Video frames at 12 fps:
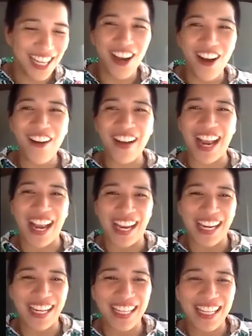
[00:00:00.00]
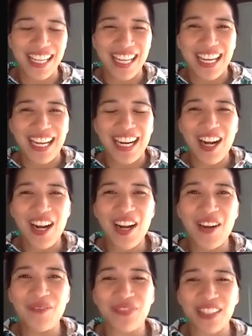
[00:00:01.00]
Okay.
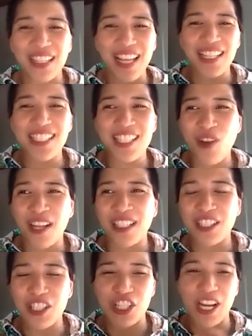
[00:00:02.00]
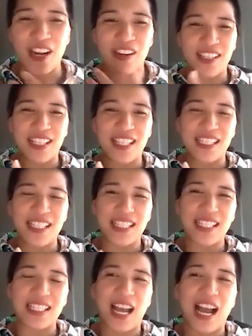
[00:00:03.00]
I just wanted to share
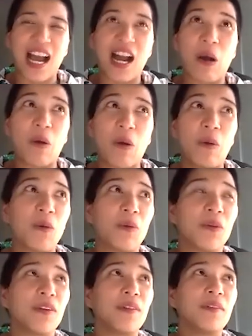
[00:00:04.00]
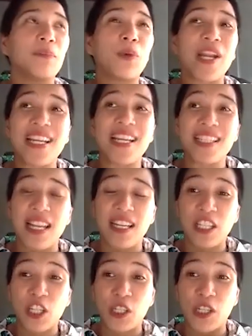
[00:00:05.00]
this, how praise and
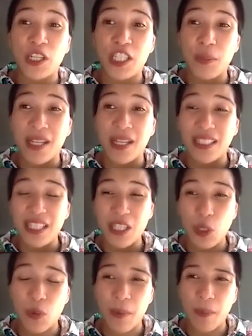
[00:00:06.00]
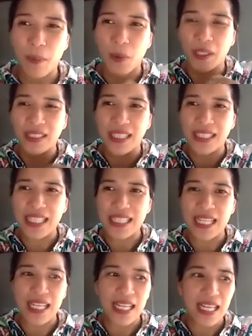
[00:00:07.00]
encouragement is so important.
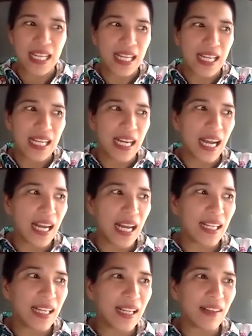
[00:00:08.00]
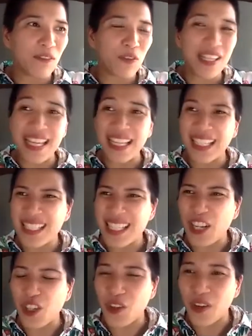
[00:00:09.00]
Kasi we think it's
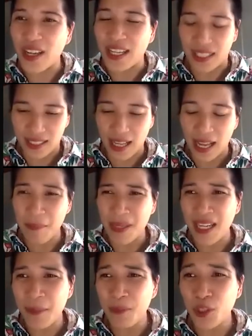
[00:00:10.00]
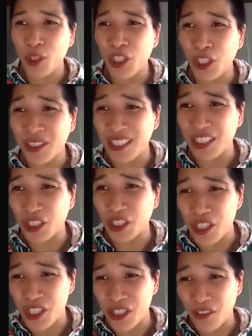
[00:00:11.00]
annoying. I mean, I'm sure your
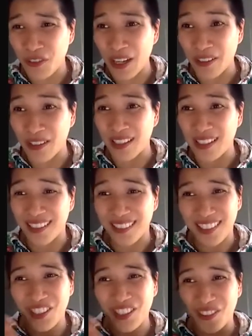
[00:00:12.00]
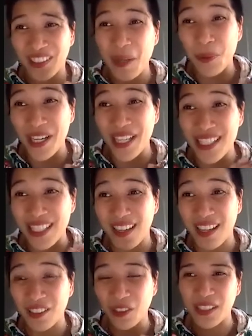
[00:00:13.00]
teachers, they're very, they praise a
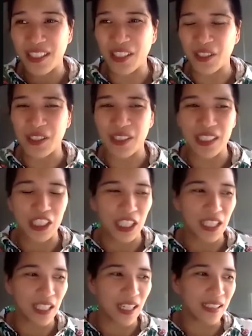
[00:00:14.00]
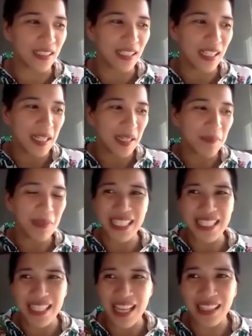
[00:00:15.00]
lot or they encourage a lot. But
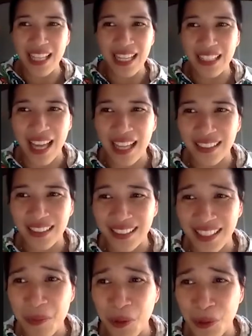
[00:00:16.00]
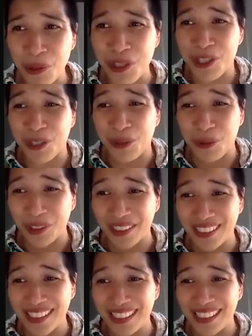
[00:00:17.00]
it's not like that in most
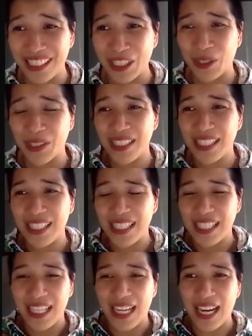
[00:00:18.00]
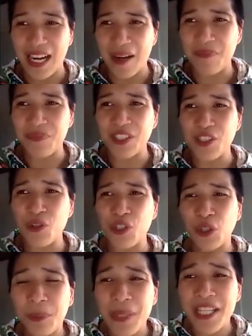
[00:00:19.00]
schools, no? So
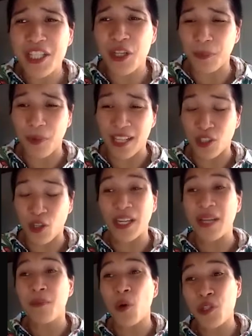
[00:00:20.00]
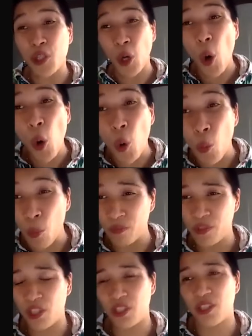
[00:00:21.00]
you'll be surprised, or in most
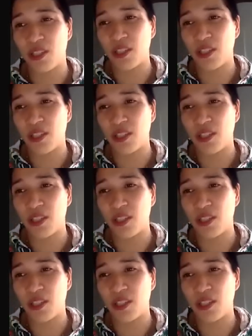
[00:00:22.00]
homes,